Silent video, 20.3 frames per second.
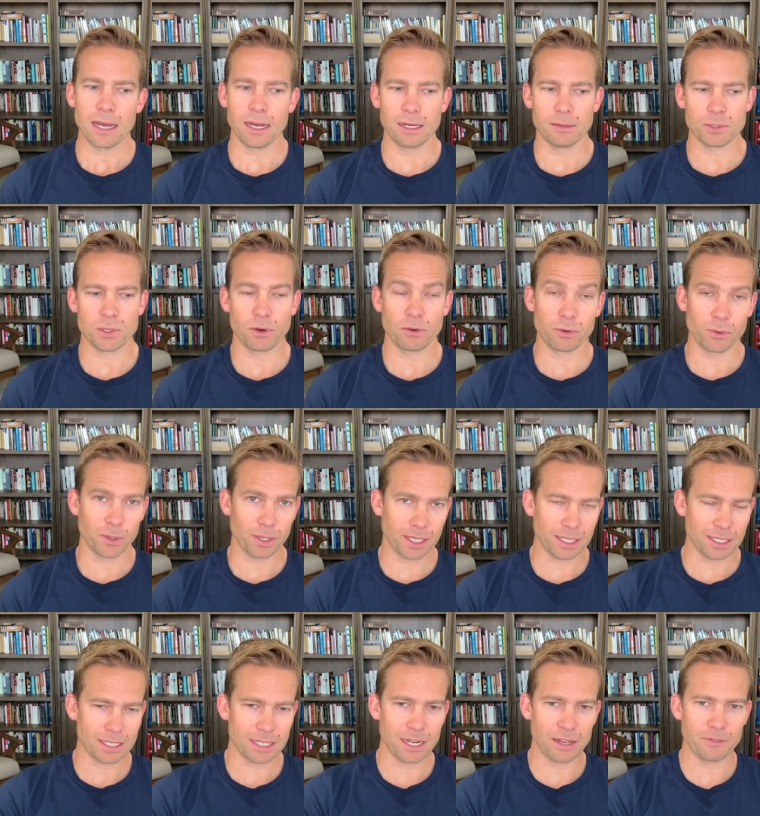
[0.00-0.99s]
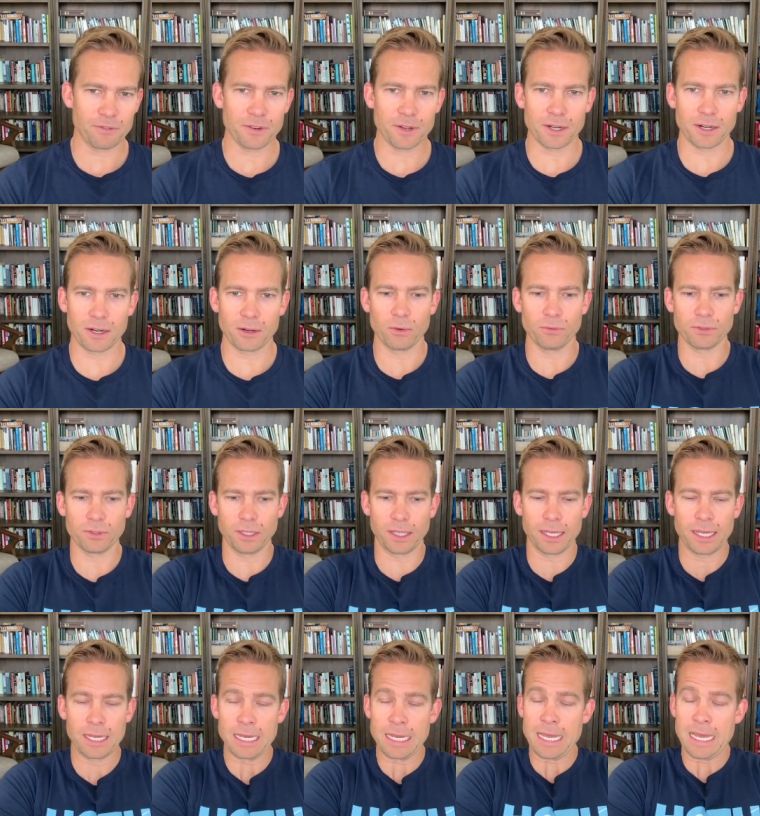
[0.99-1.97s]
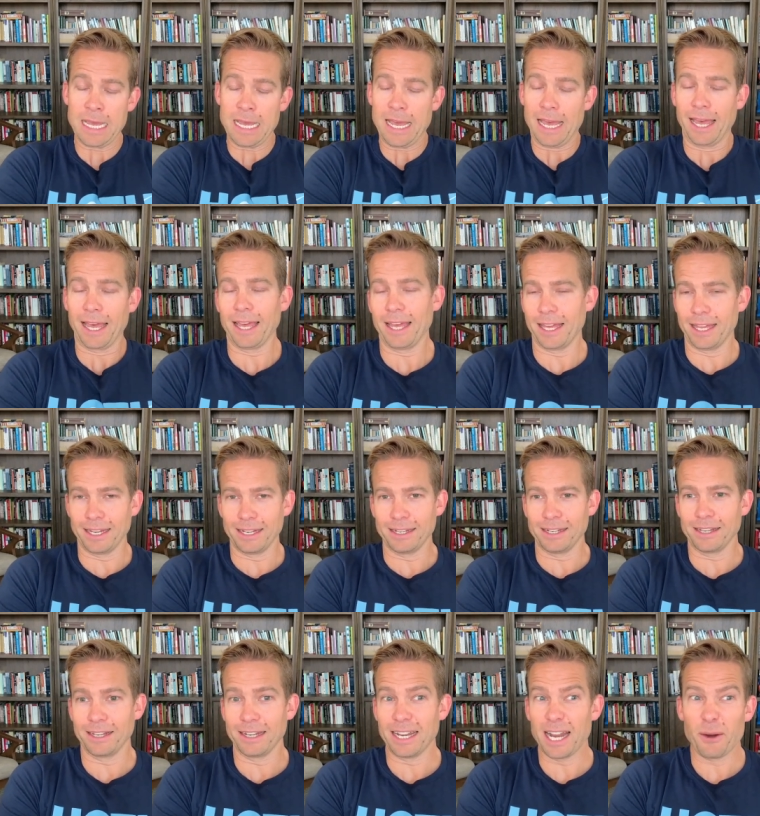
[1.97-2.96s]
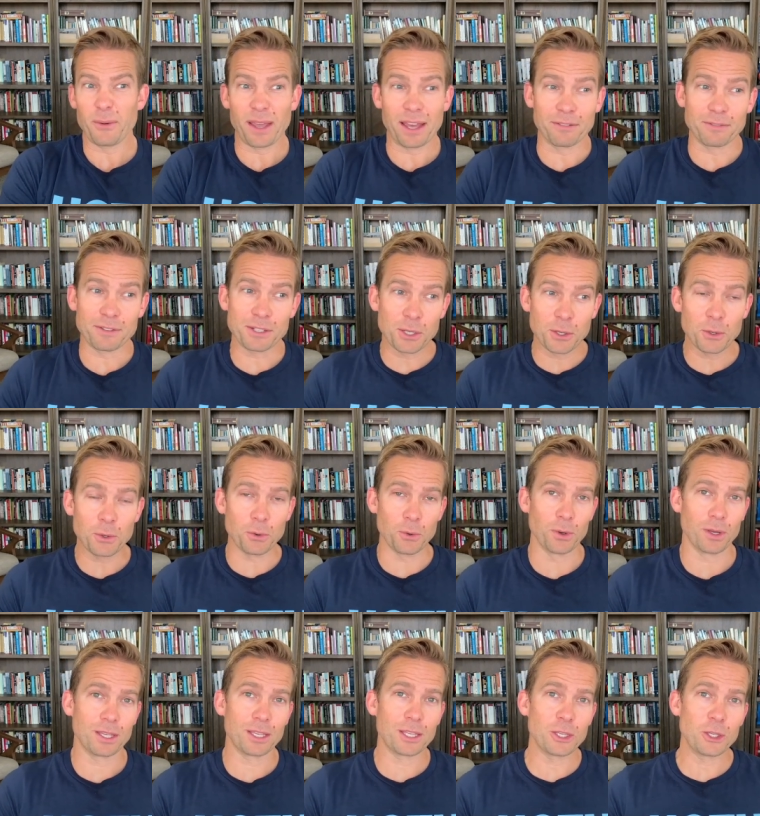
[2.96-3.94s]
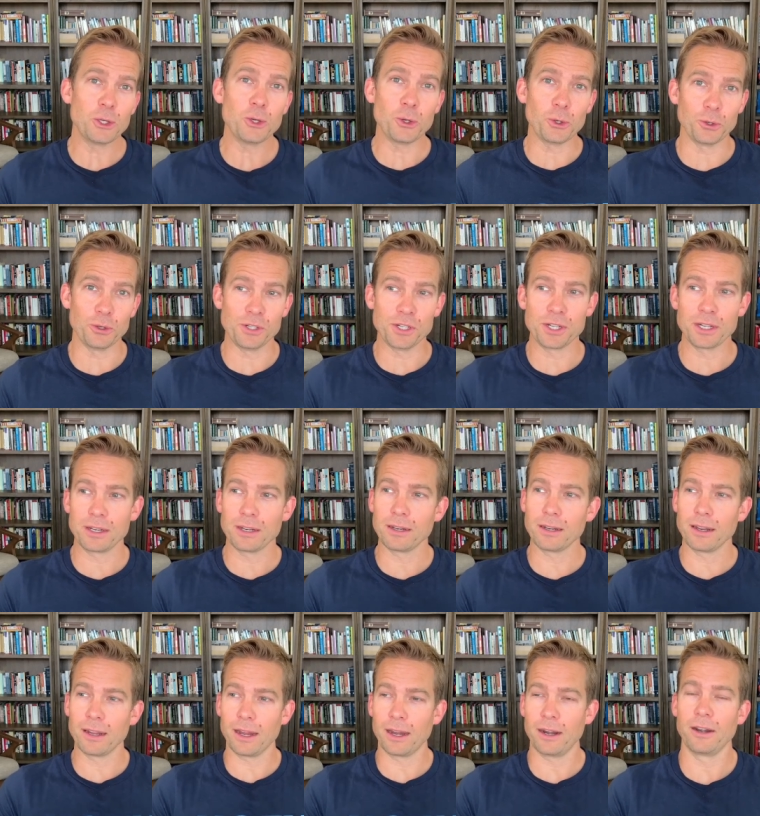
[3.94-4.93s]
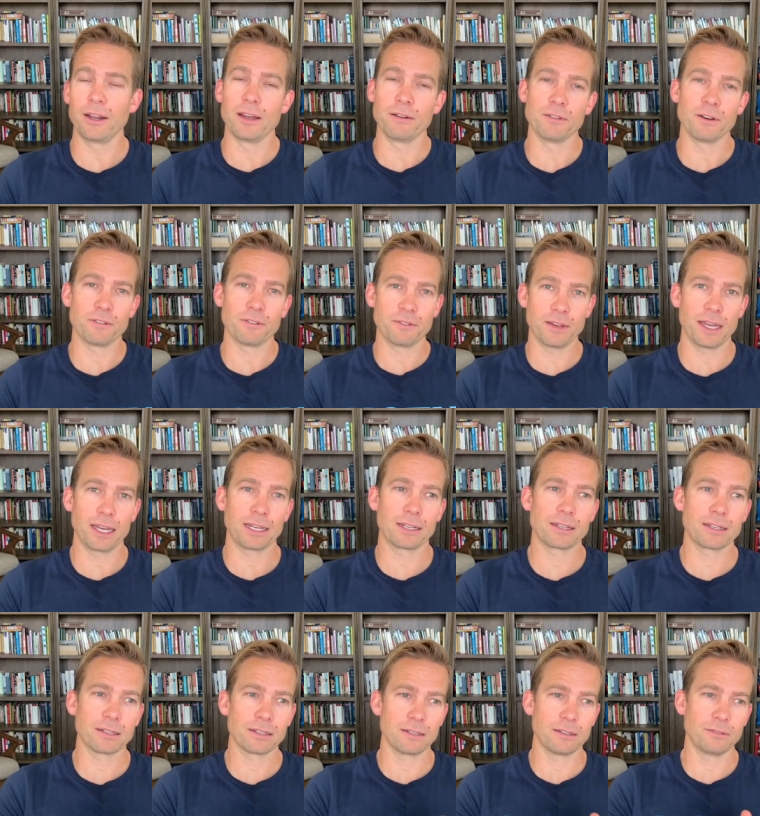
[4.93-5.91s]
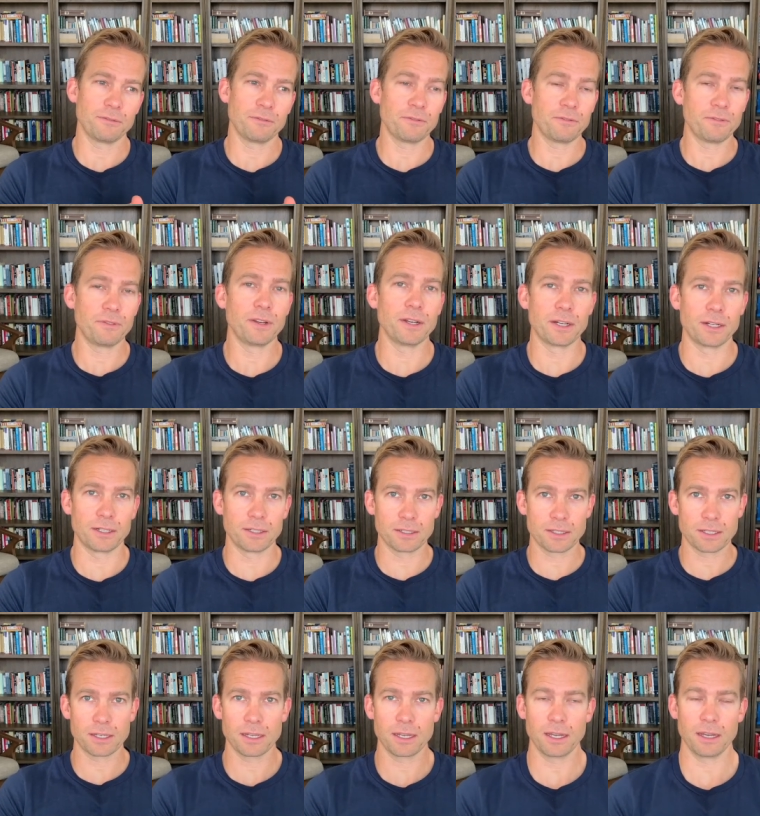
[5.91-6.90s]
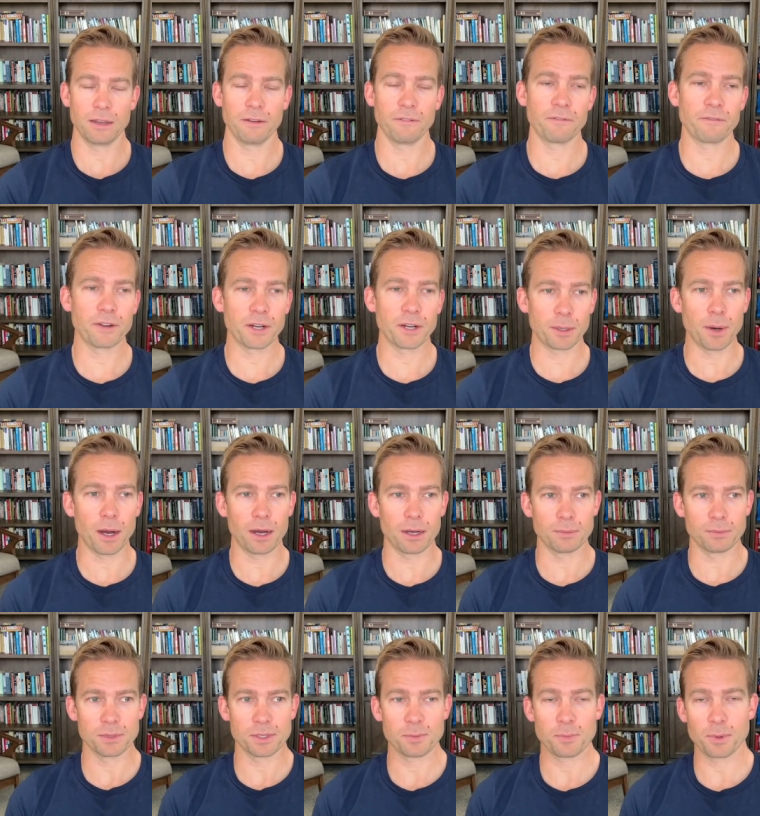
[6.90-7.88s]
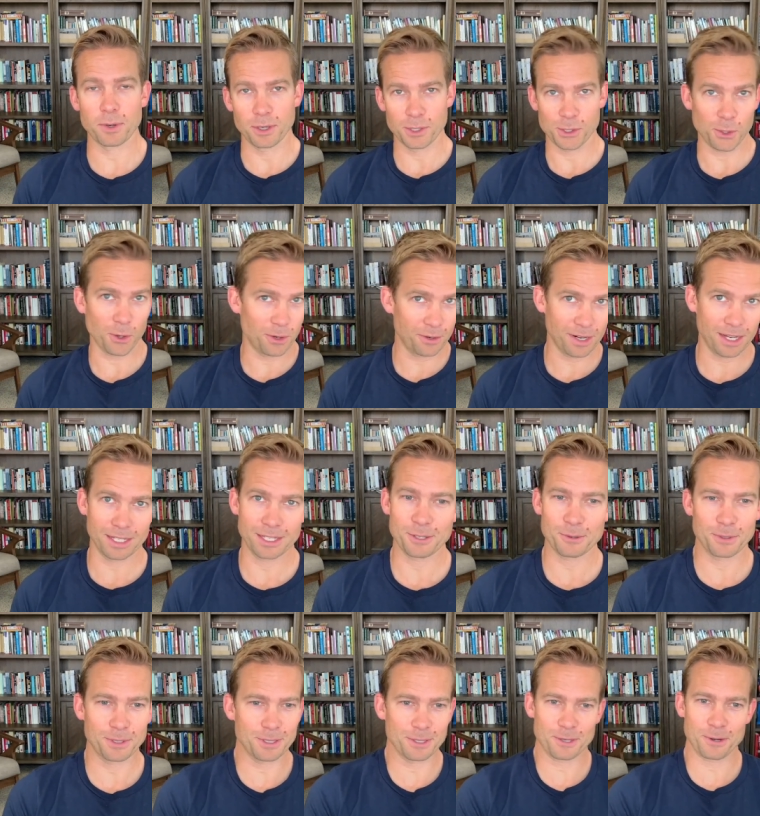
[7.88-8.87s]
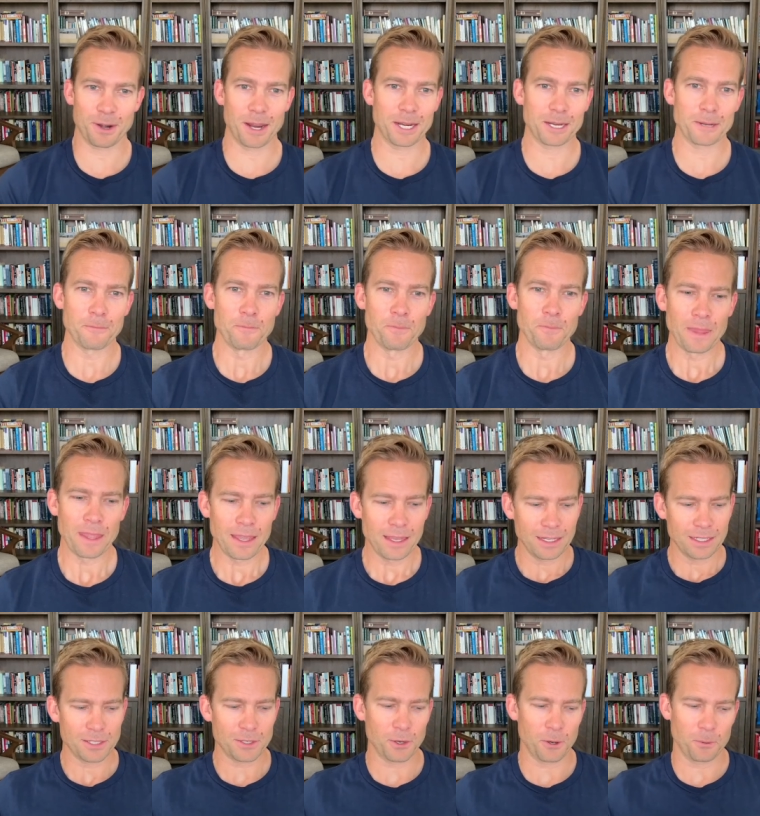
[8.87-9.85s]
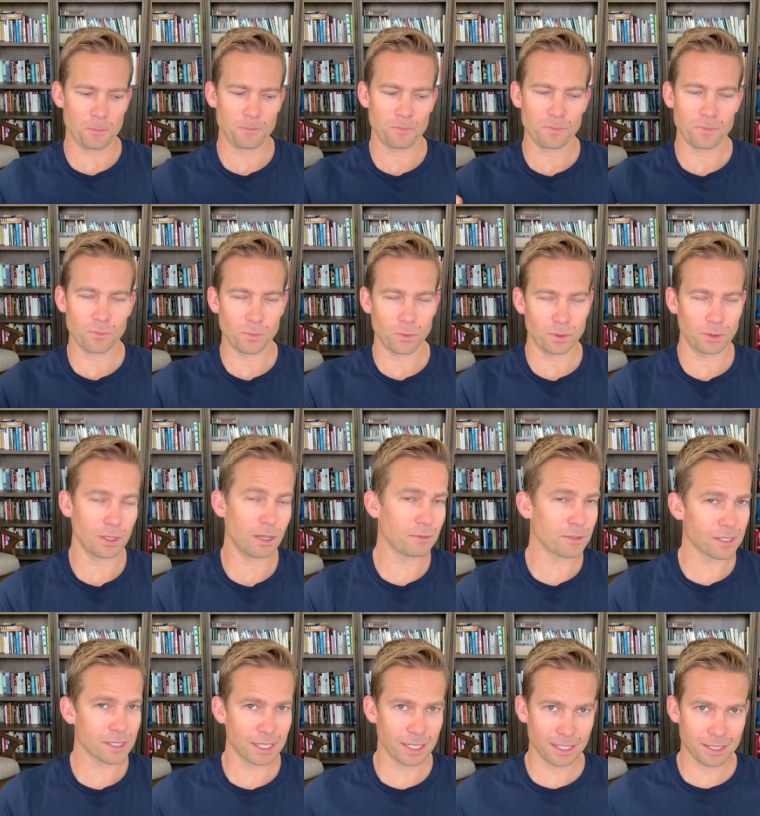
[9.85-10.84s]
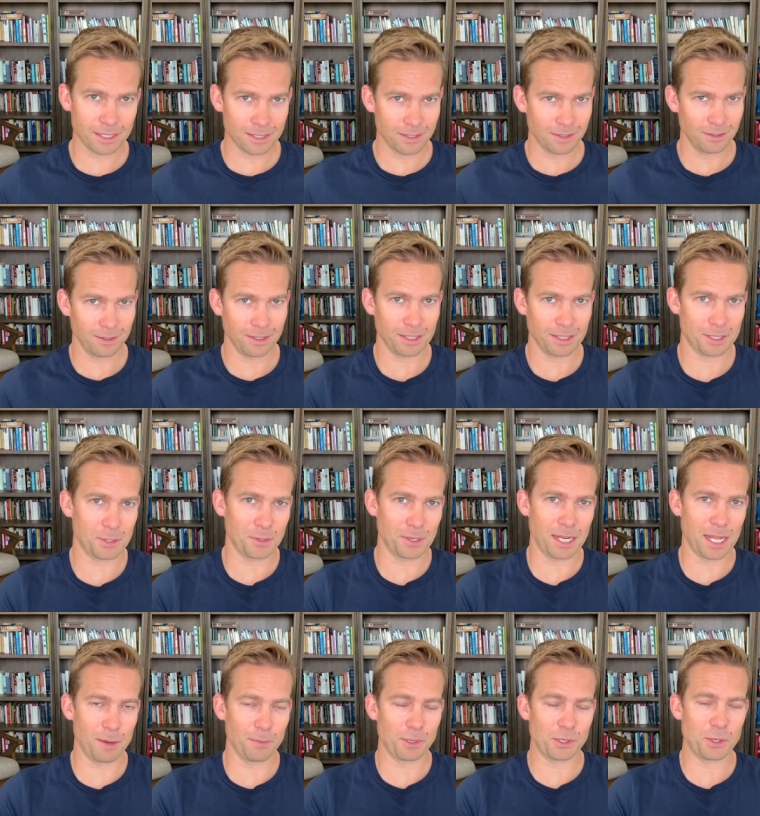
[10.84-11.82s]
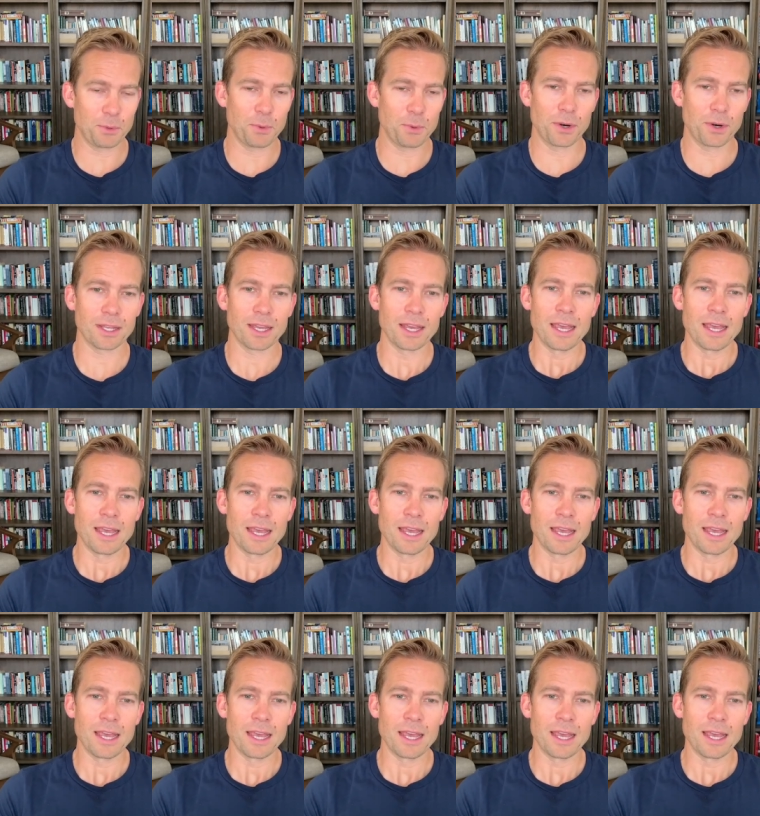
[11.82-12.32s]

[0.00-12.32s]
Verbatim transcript: so everyone can stay feared, hopefully. And now we have 2 huge area of effect fears, fear bombs per short rest, which is great. So we're level 6, let's do a damage report.